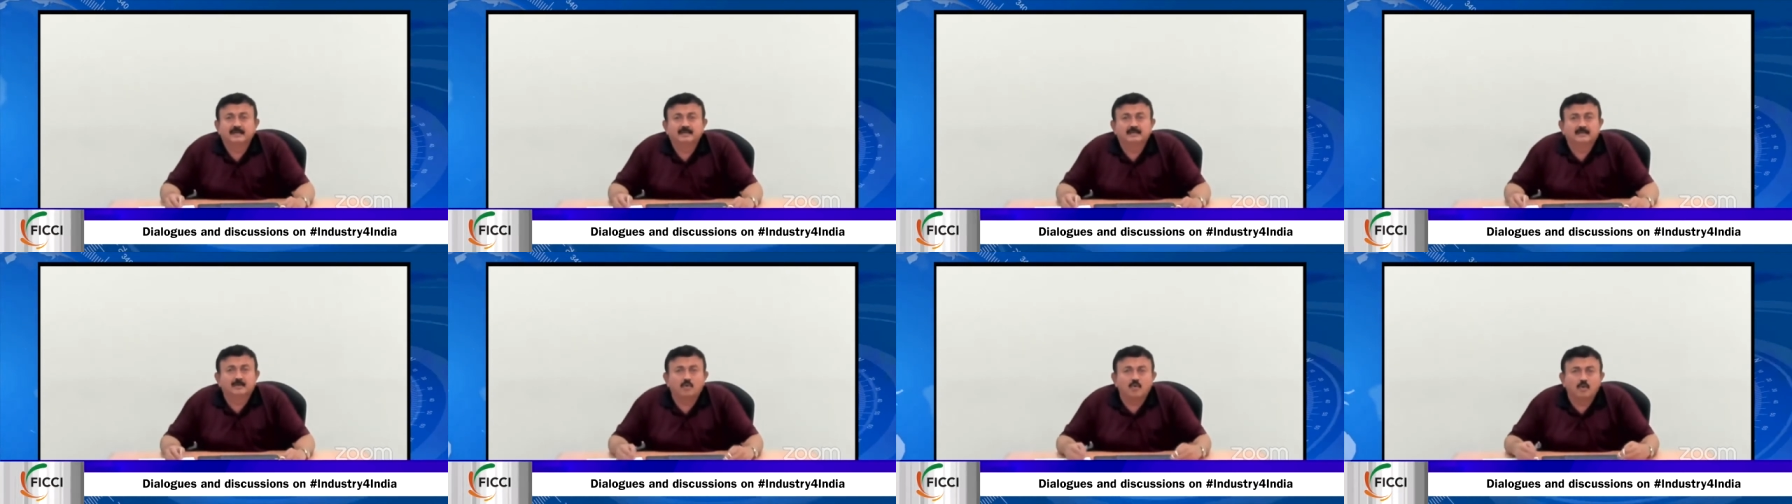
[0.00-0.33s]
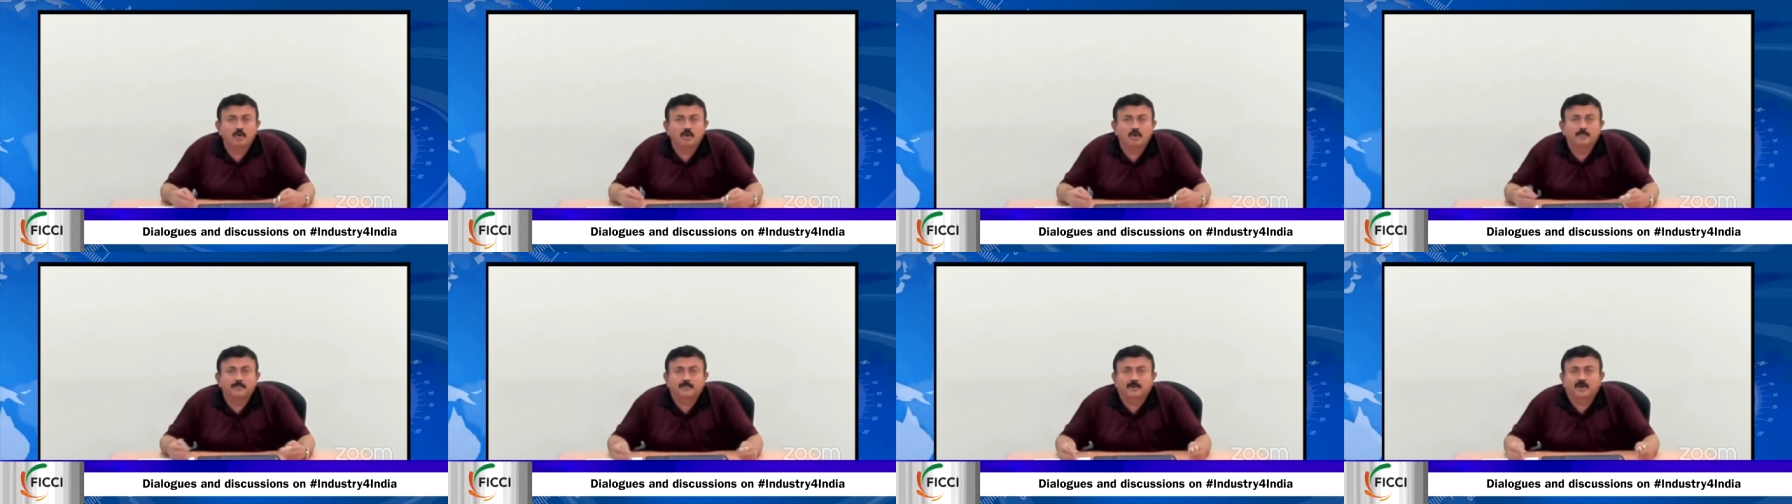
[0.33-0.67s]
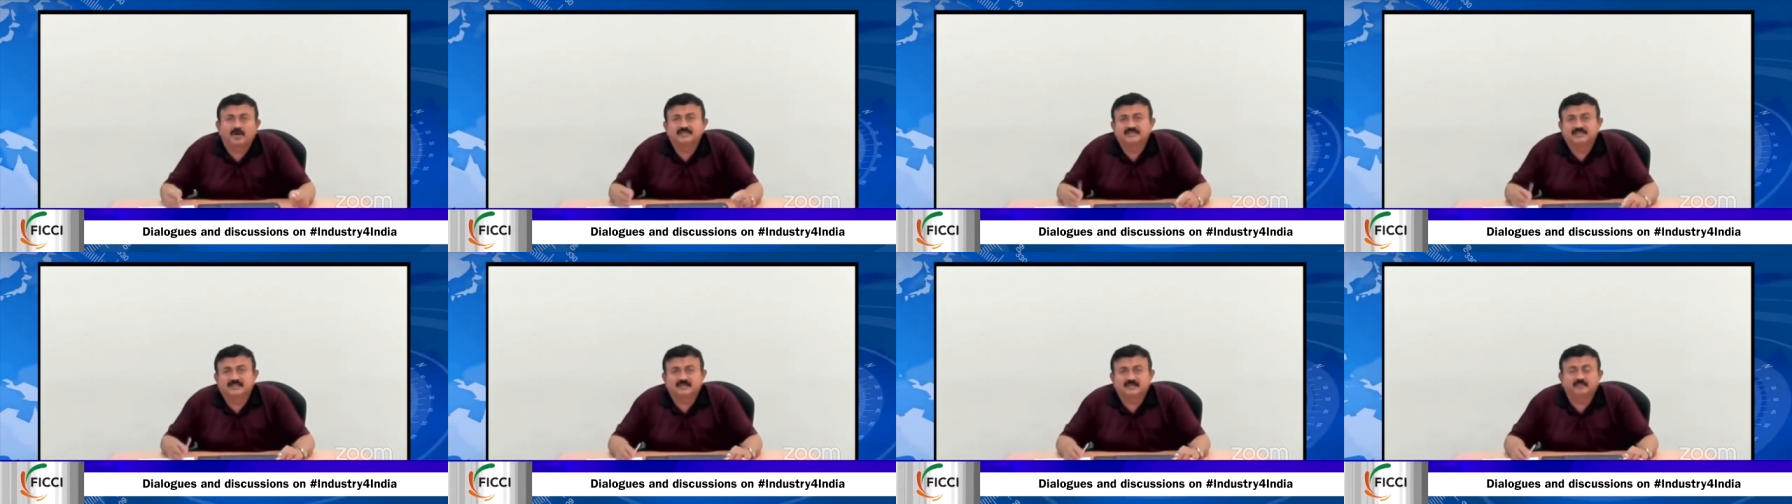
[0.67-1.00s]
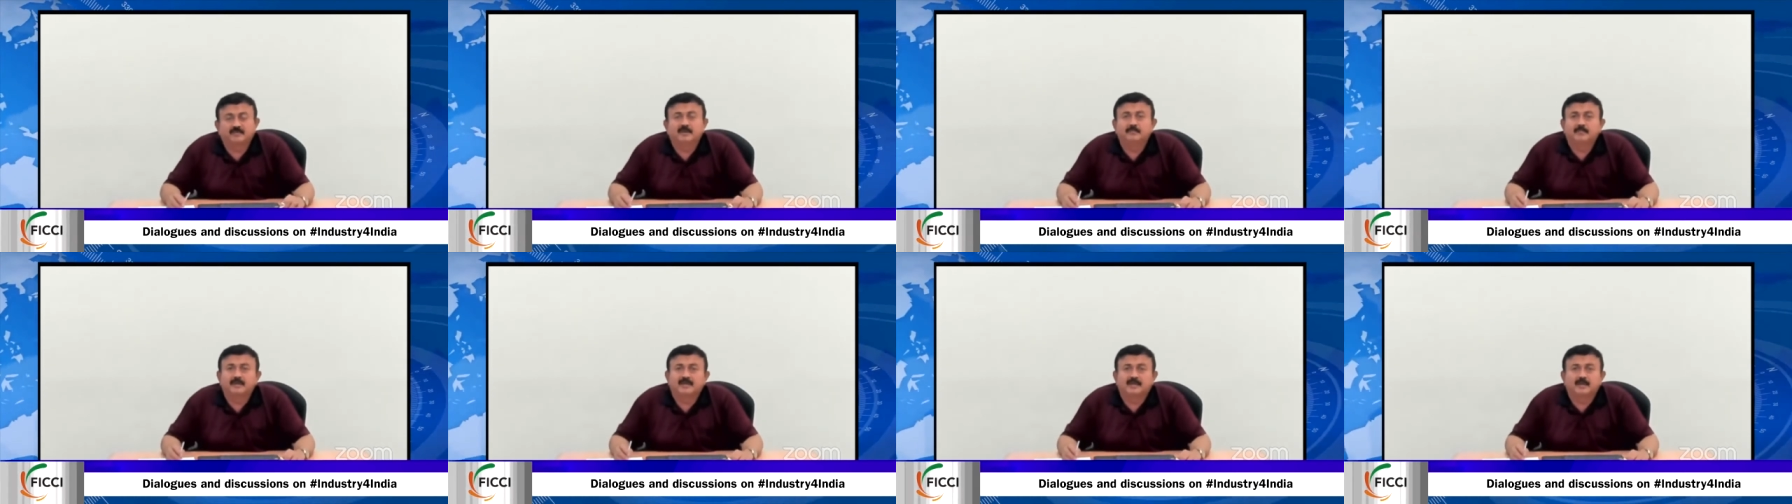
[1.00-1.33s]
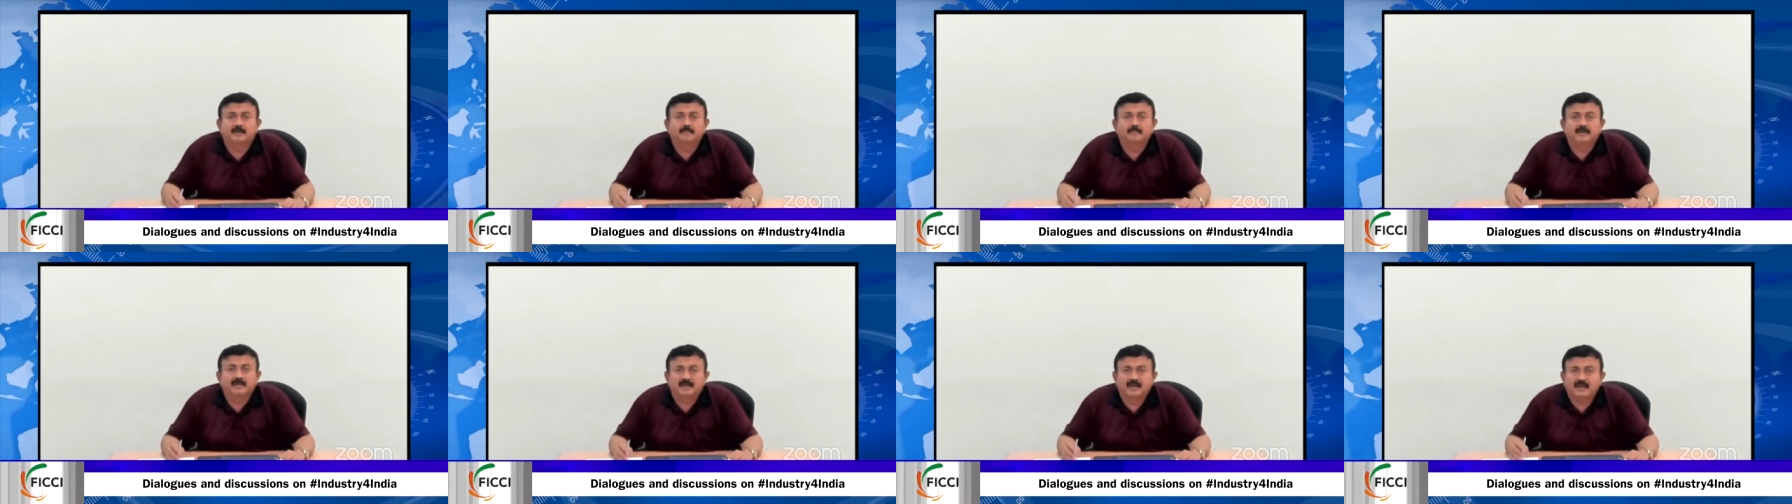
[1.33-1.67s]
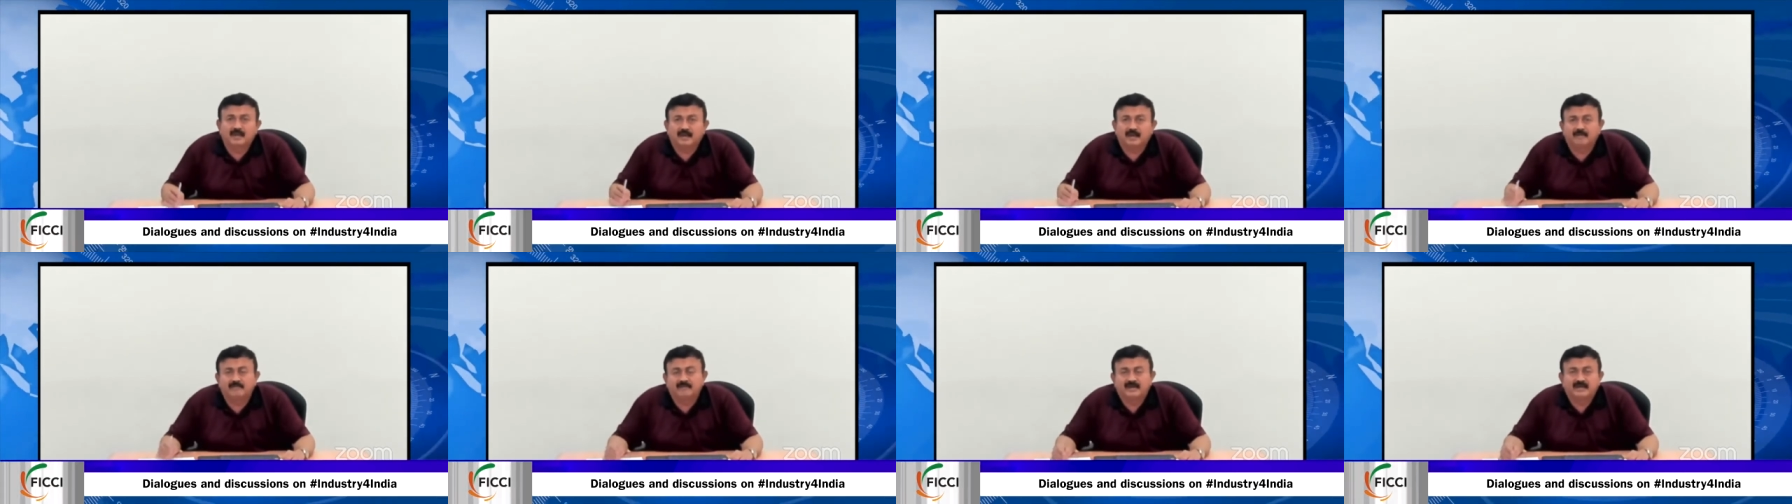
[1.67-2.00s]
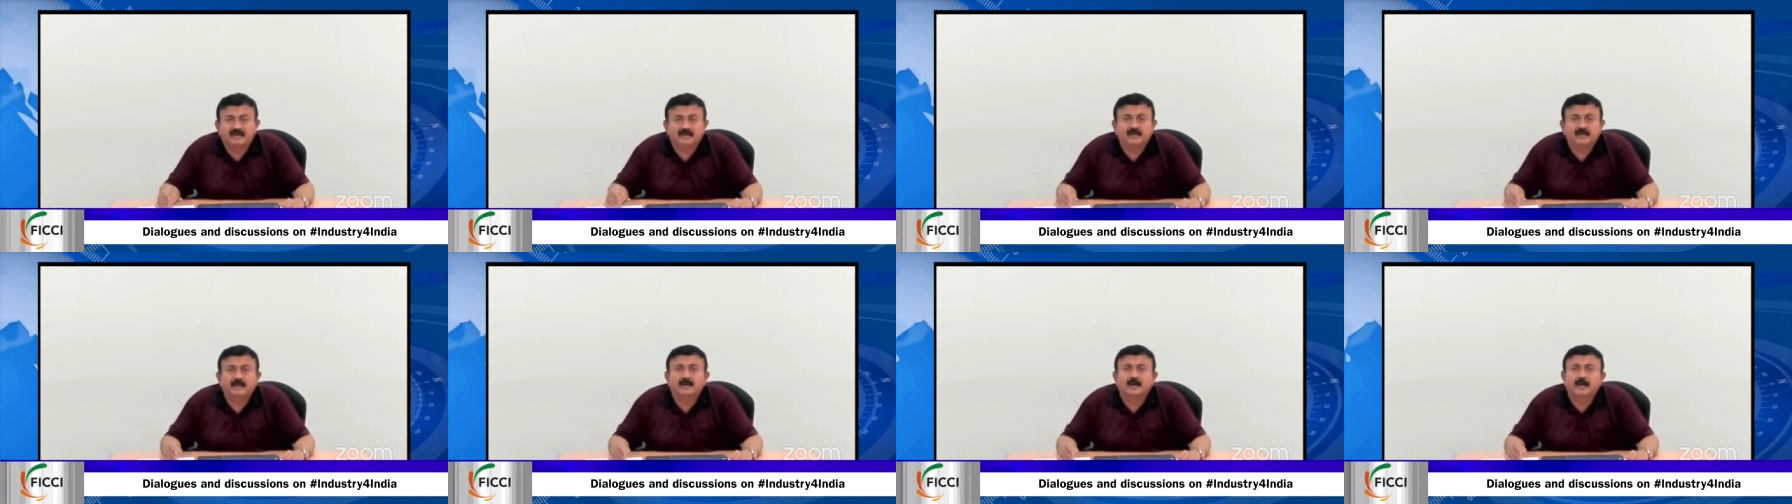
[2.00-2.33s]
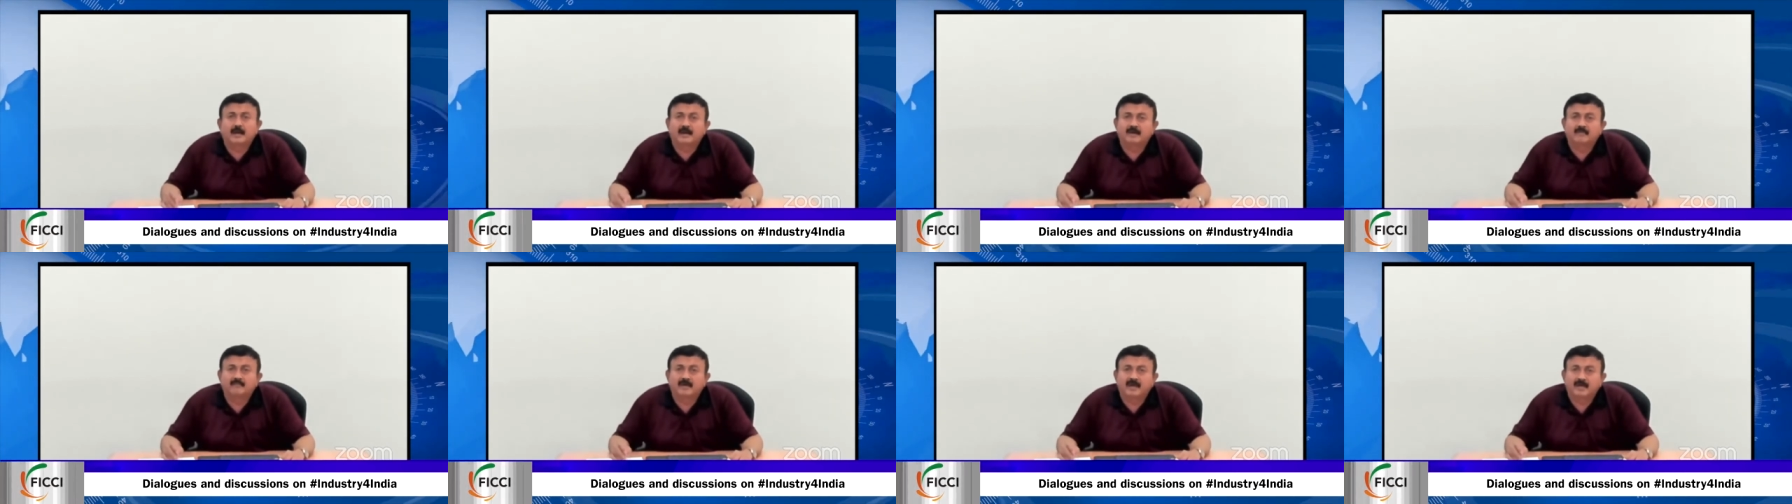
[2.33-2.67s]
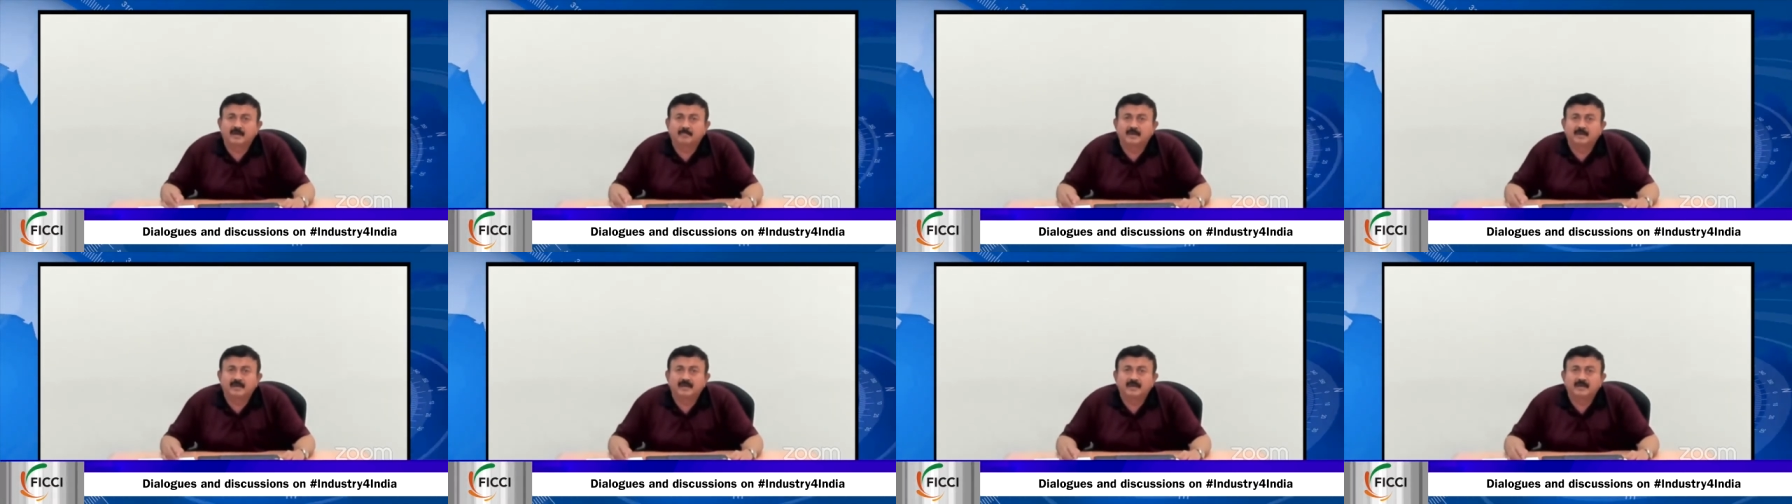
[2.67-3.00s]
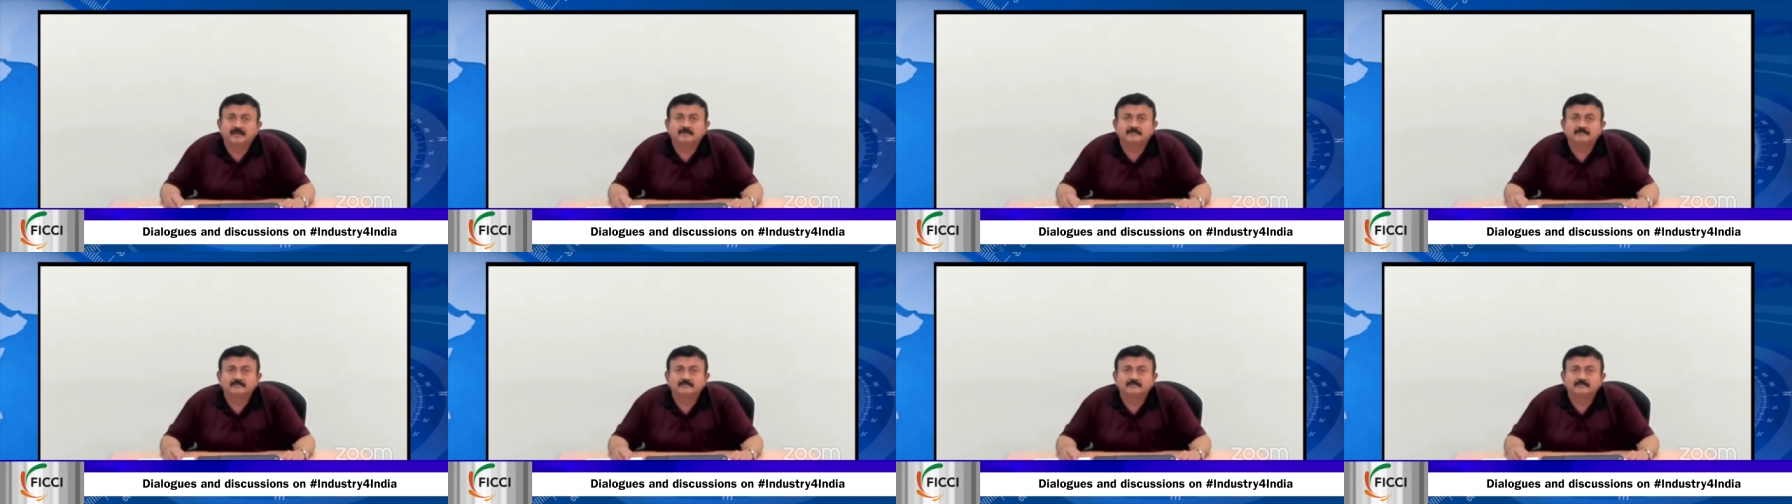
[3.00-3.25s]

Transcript: the whole project will become irrelevant and unviable.